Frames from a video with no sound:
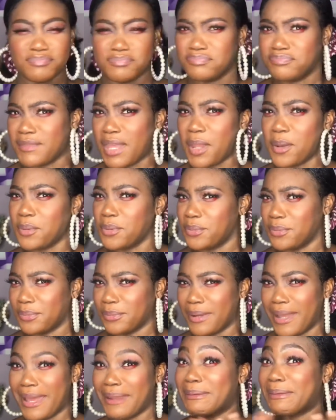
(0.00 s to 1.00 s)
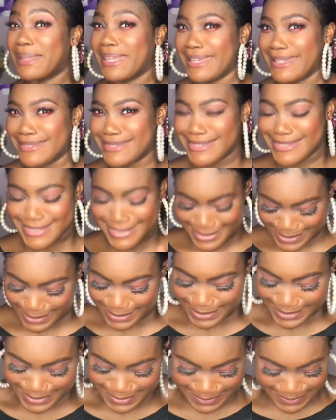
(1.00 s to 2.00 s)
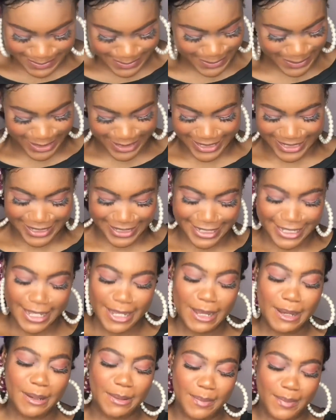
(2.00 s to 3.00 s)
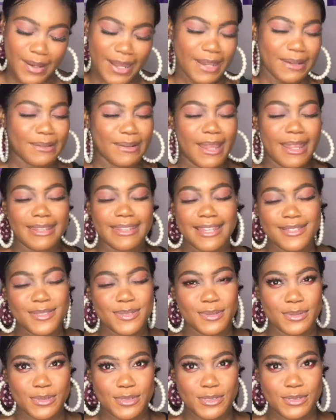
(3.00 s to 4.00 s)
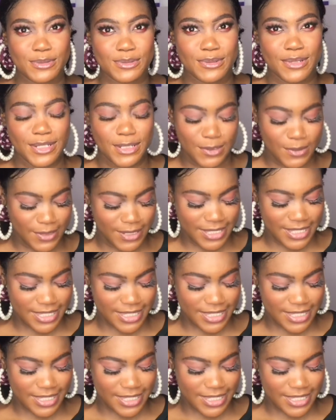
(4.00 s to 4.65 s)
I don't know. I don't get. Okay, but that's not true anyway.